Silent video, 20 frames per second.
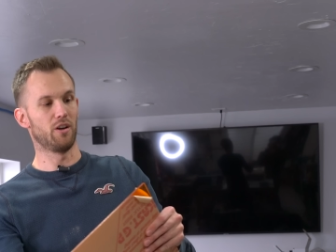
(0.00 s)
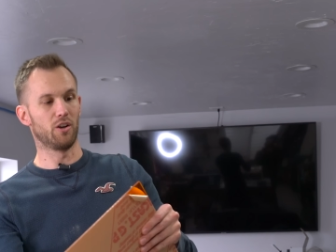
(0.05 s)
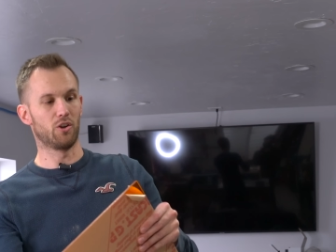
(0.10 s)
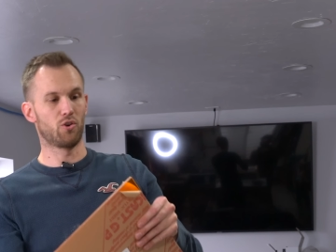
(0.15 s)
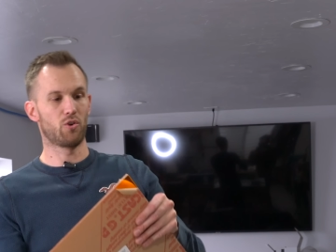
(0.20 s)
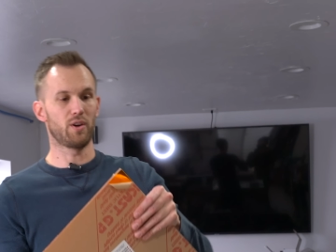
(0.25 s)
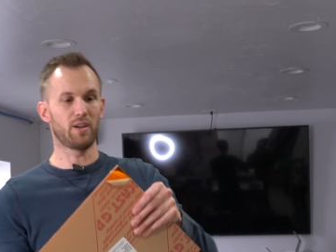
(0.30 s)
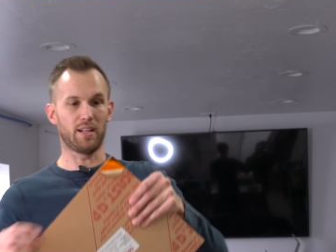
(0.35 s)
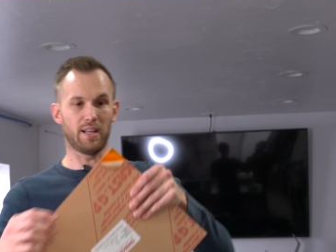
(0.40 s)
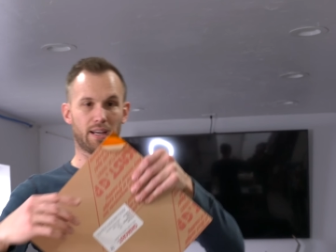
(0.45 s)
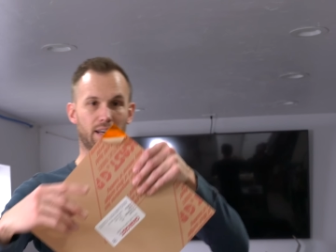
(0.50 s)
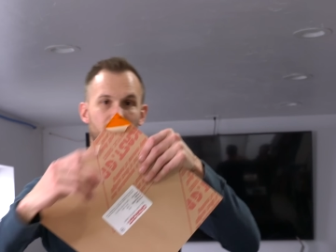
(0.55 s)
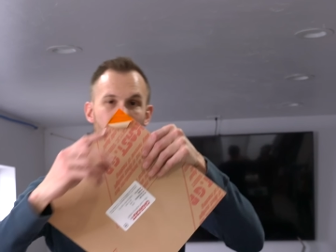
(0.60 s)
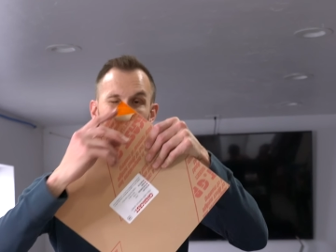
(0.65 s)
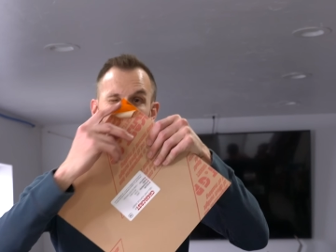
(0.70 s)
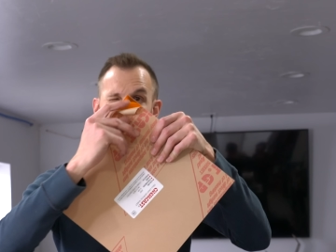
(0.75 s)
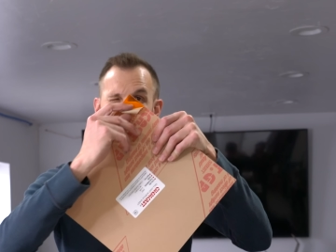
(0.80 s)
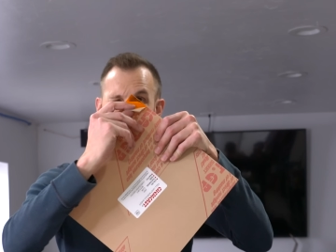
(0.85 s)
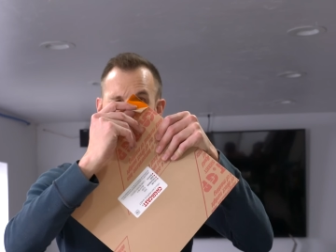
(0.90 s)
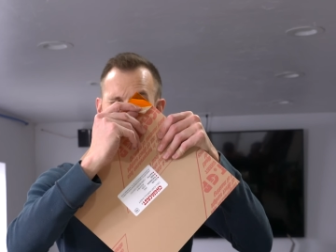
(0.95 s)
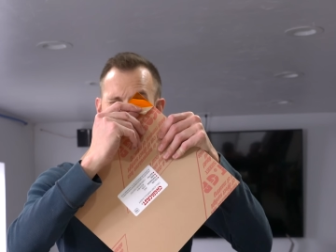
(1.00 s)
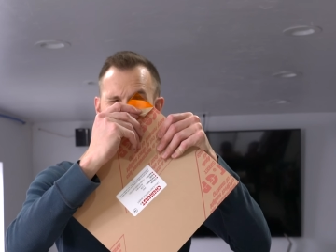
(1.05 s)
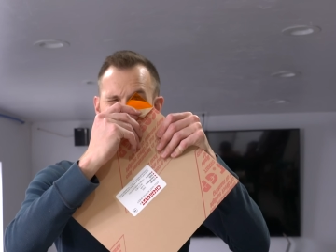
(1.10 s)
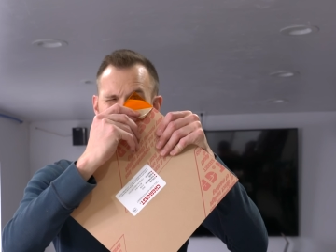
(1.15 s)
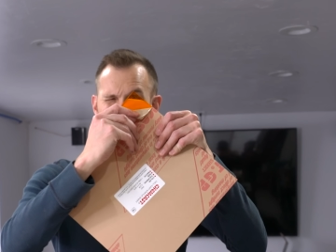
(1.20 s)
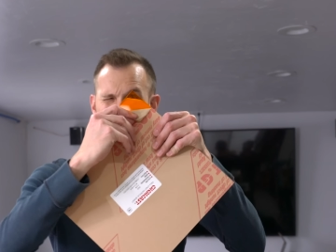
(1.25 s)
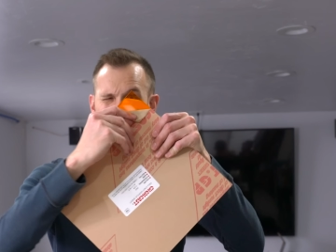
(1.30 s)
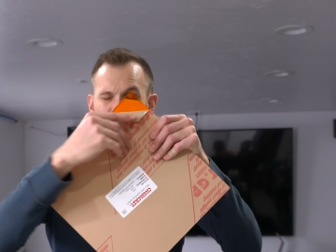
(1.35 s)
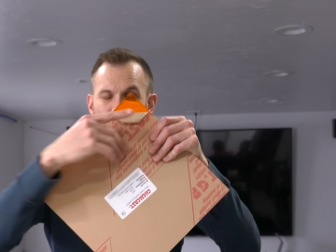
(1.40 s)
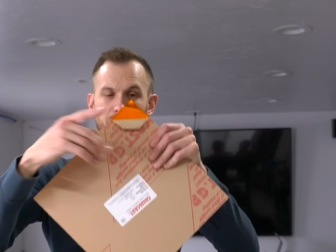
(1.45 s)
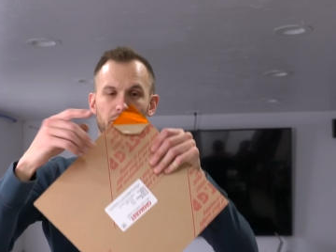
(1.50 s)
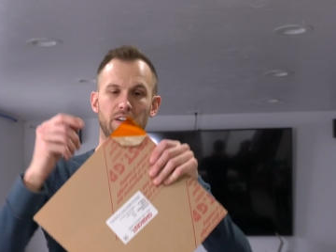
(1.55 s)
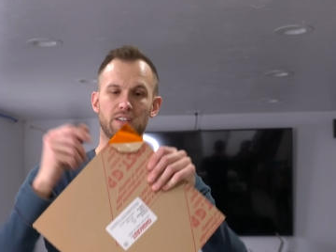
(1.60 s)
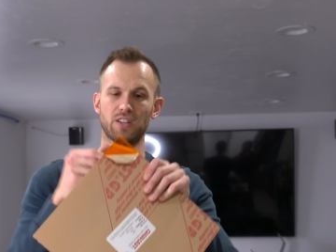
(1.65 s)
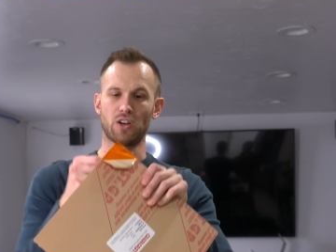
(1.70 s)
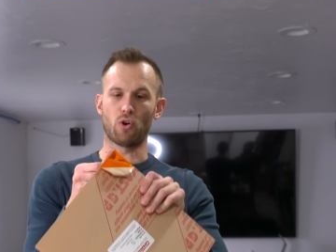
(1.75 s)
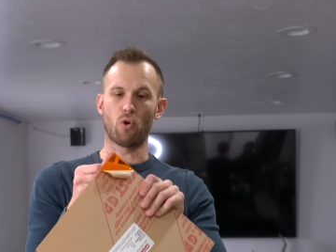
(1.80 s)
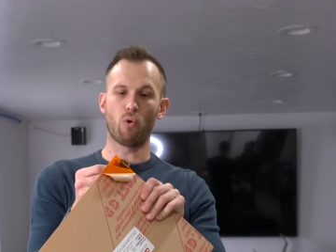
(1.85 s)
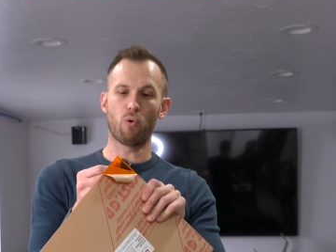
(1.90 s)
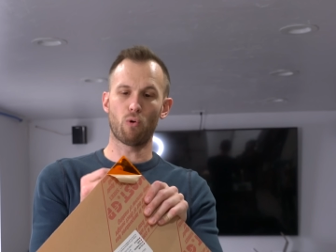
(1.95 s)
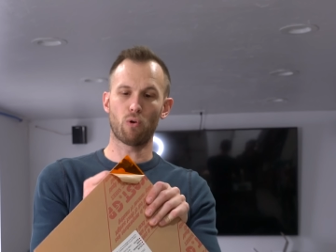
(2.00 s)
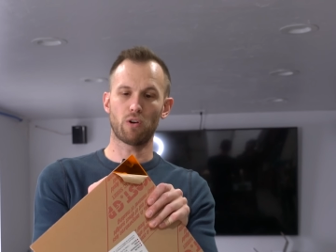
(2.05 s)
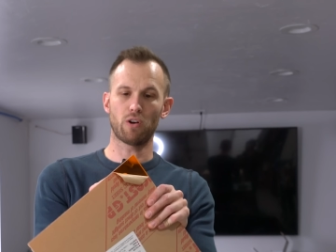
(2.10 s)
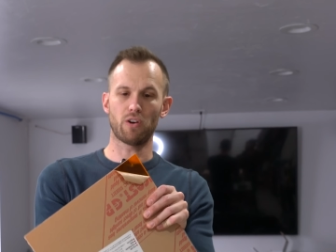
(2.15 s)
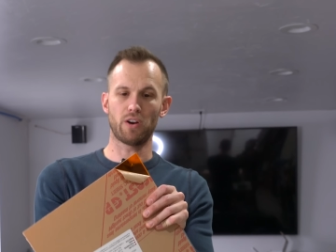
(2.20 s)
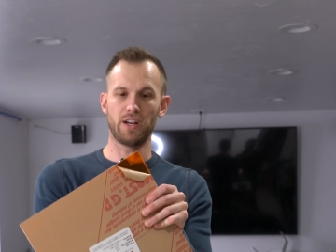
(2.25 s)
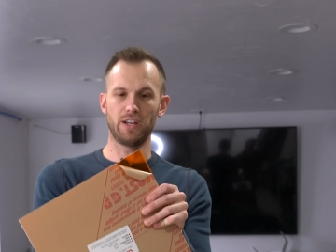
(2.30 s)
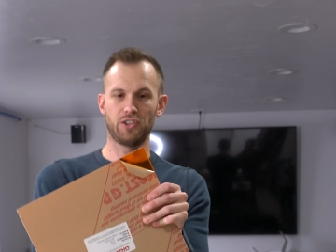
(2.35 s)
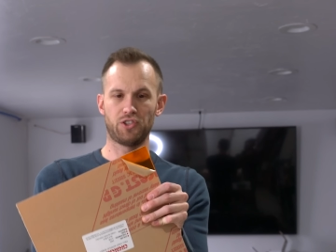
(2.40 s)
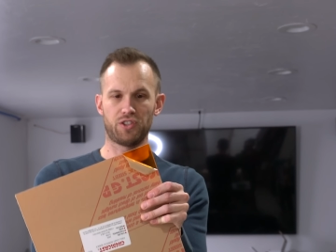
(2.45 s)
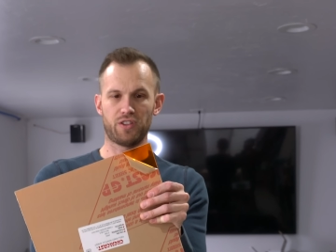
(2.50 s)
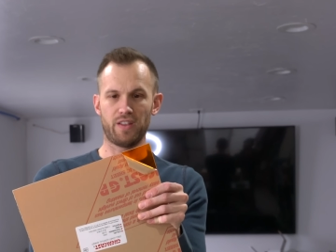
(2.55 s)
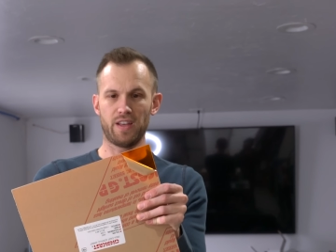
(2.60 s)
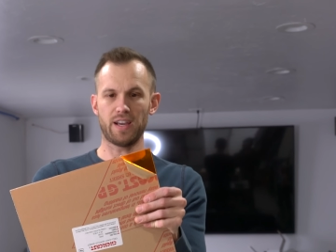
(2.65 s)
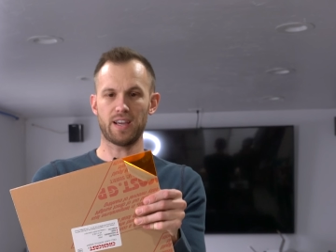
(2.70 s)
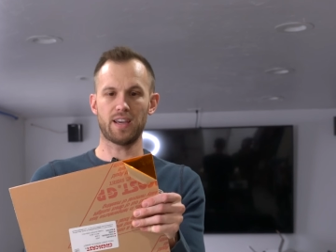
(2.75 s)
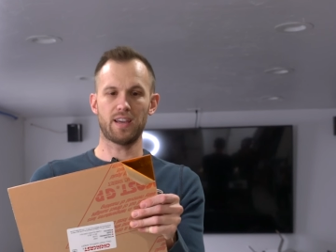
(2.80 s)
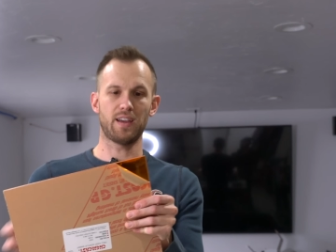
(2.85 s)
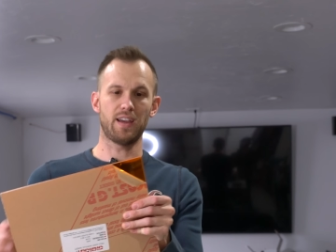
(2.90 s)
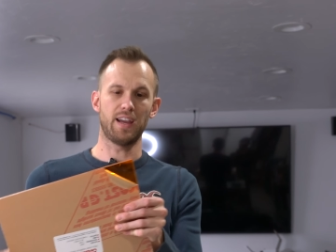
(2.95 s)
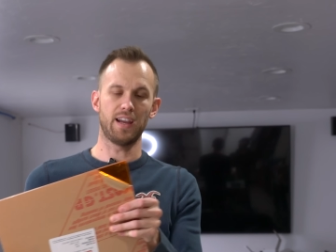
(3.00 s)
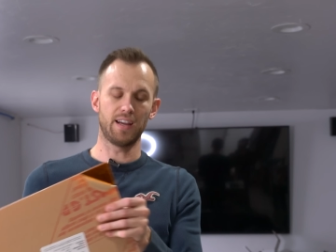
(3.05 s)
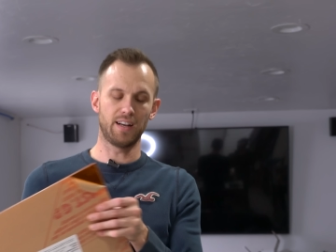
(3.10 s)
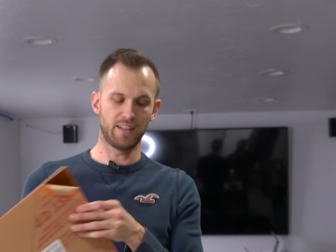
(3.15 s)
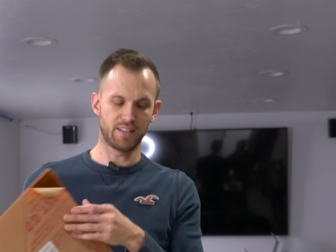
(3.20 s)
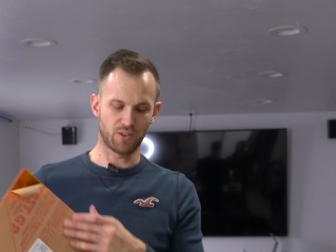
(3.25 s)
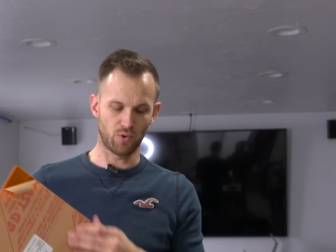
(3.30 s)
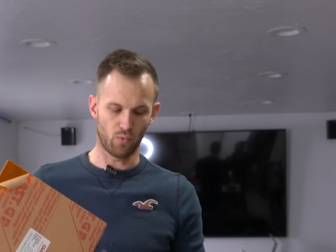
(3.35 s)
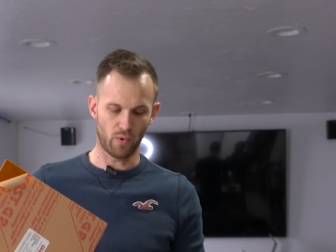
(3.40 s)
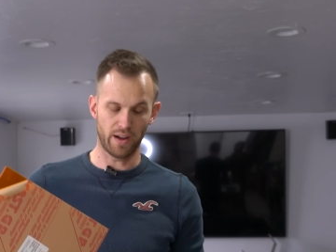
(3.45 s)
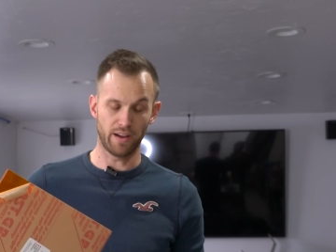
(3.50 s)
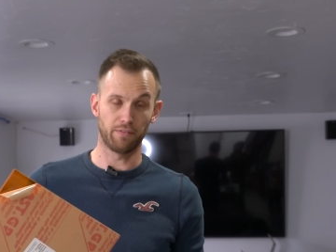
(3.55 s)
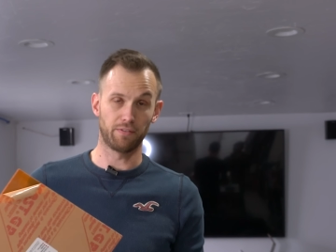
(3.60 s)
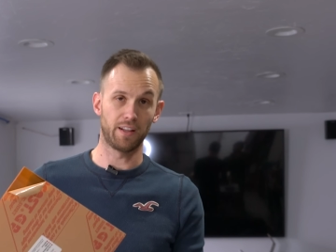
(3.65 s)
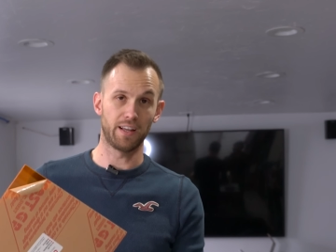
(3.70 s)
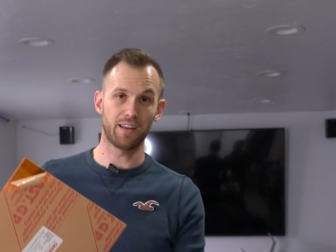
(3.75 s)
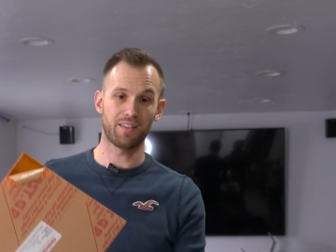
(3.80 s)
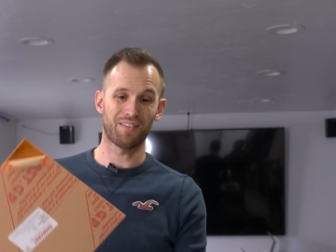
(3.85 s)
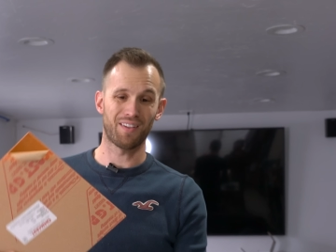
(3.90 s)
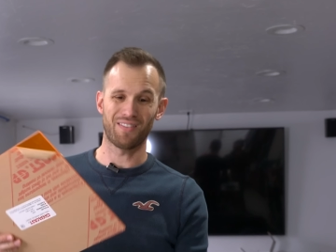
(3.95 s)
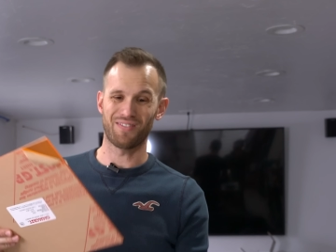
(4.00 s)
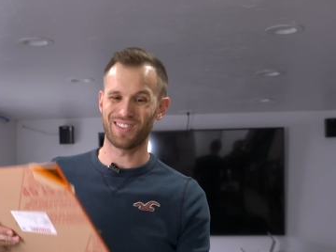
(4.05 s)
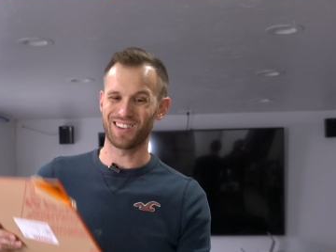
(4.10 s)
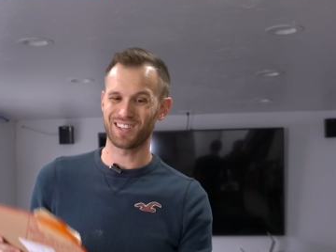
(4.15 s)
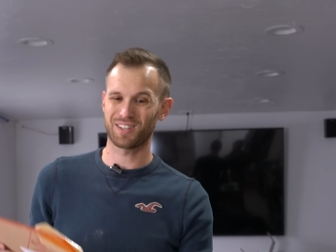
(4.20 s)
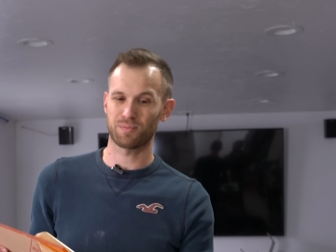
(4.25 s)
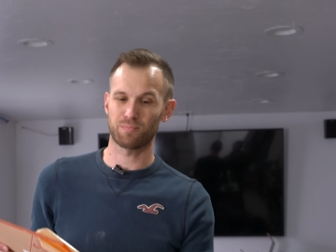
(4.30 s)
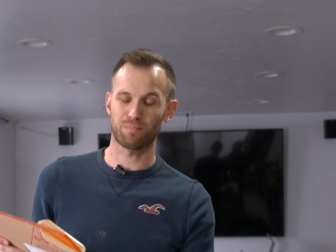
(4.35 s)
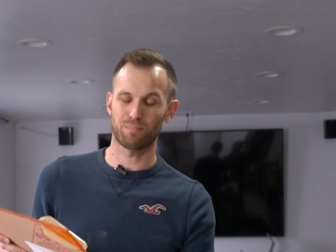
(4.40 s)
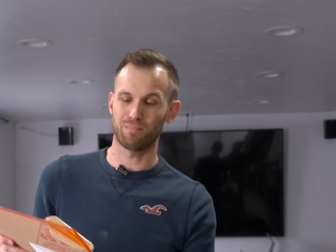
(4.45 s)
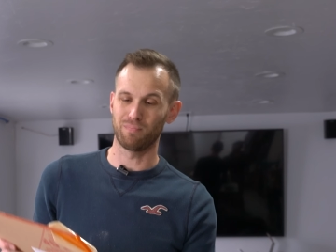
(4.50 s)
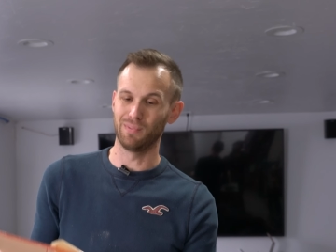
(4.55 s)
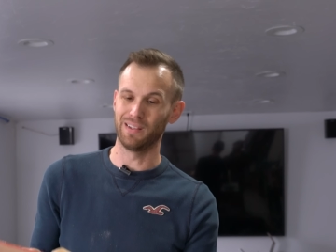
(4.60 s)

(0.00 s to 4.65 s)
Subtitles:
acrylic. This stuff is 1/4 inch thick and it's a wavelength that this